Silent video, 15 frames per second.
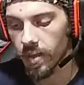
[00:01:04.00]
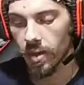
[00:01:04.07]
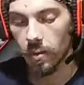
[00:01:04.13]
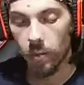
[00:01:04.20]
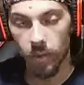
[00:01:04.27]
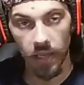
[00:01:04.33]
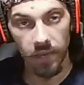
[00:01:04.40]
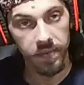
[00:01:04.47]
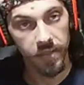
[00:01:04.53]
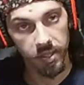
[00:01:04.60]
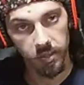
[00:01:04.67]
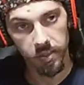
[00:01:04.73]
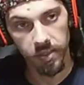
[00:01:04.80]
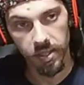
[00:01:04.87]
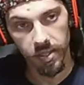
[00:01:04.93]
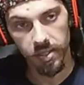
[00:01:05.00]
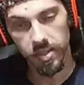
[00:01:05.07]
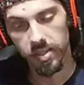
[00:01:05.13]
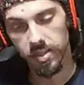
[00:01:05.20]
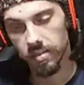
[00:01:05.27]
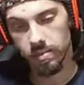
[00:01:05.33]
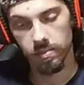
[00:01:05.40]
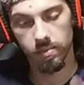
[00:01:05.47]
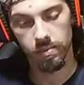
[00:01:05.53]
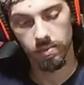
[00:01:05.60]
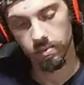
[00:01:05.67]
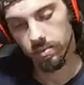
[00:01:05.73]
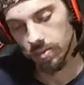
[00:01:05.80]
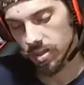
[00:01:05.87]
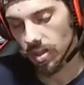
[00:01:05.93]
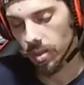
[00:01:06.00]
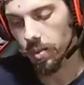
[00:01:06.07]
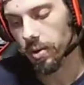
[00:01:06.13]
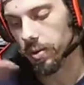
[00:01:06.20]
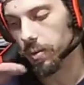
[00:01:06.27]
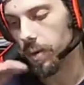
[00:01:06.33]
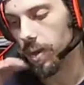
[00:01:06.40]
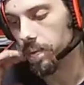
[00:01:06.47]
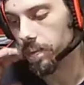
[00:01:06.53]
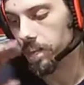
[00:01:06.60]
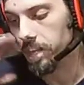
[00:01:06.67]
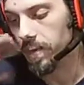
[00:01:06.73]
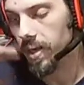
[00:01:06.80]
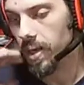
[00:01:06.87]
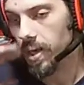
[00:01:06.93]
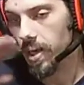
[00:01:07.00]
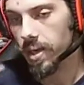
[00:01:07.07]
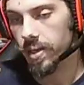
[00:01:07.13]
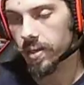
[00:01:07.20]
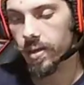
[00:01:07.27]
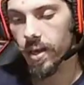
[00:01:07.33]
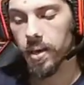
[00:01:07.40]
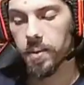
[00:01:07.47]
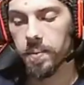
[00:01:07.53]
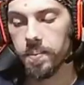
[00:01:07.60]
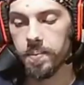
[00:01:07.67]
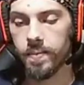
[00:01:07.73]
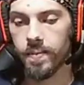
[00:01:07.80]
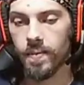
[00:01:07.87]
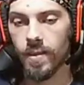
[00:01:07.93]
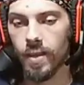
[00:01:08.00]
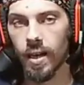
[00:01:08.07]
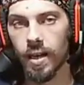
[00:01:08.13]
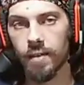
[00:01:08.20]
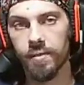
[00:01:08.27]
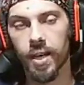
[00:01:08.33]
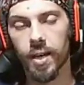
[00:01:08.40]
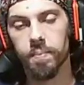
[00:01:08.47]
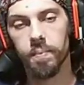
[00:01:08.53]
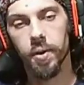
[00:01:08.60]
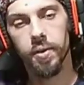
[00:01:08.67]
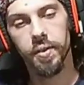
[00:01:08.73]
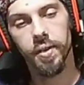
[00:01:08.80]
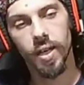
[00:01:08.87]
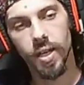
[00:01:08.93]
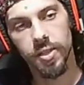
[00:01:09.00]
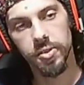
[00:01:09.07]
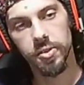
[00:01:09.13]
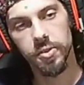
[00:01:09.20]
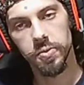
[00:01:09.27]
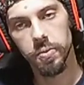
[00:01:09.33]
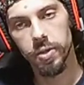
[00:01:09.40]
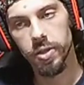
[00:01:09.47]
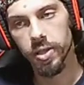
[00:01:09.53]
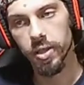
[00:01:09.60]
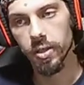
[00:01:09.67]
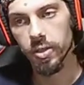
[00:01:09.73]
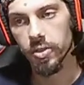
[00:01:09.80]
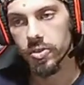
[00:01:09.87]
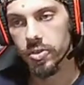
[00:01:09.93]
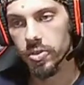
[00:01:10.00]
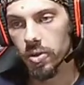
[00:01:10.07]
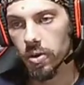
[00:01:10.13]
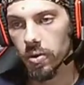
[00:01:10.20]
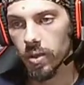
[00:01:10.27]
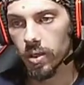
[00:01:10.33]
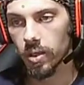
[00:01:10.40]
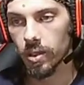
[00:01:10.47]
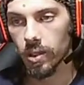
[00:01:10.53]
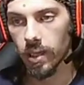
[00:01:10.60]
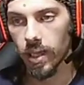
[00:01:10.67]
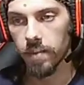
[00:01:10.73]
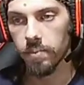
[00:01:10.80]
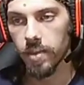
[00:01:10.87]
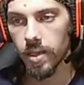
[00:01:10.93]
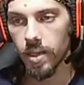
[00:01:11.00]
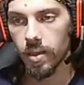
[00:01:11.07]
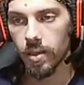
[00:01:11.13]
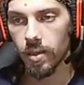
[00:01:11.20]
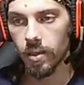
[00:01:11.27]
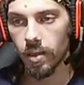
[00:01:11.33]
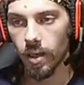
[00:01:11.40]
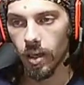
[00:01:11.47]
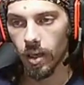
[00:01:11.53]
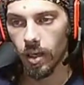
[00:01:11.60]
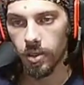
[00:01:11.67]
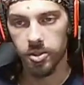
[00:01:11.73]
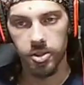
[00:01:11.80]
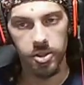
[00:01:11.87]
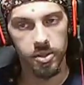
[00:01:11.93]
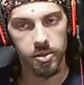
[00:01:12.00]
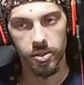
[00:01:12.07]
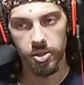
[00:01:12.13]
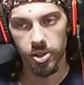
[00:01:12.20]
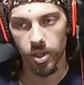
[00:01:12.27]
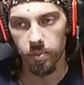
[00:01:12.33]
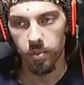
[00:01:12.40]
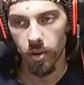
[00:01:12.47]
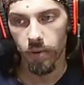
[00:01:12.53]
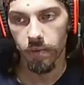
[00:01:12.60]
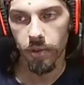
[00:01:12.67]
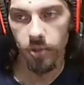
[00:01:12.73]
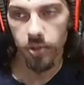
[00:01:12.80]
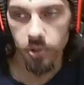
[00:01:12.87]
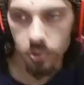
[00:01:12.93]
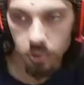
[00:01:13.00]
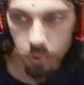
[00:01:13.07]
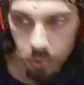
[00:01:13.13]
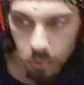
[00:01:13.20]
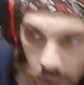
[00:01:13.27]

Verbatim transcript: We'll have to deal with this some other way. Now, I've got both Akaso's working, so let me uh, just jump over to